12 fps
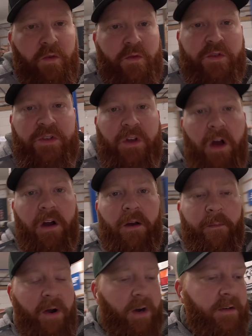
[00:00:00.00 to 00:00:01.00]
You saw
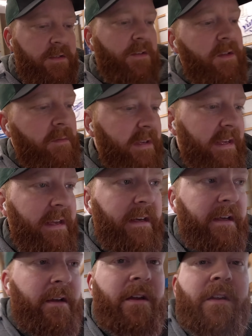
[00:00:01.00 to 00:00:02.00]
parts of the
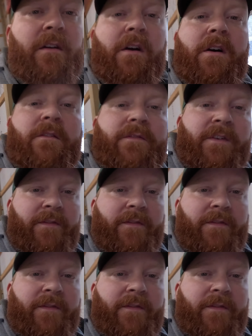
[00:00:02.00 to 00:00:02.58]
beginning of the